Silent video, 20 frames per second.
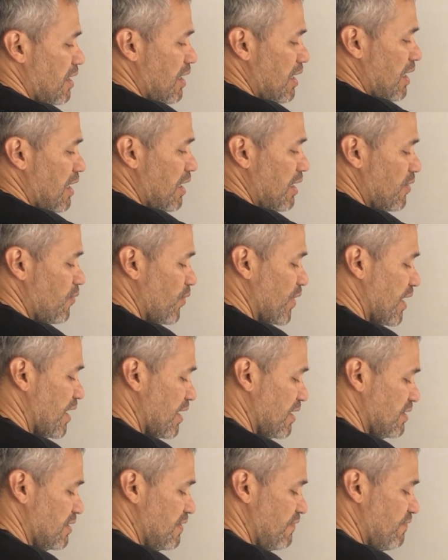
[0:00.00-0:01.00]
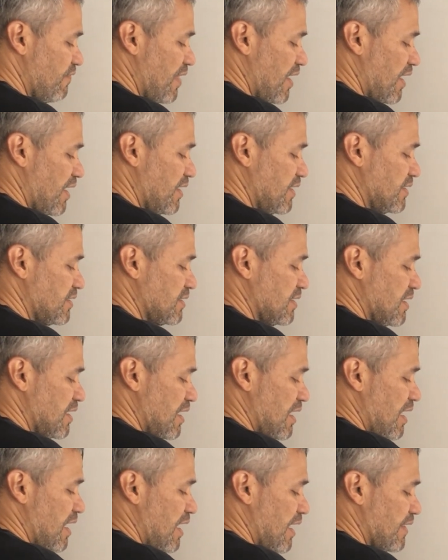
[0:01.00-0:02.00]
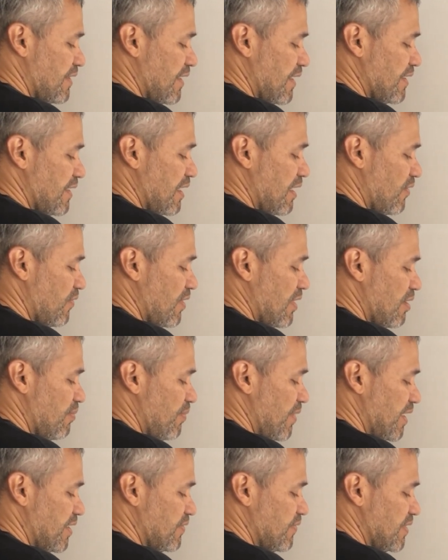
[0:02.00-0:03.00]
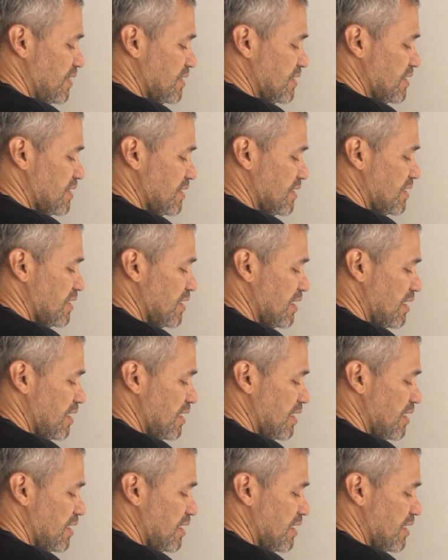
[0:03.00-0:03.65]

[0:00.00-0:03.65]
And we can define a diagonal matrix.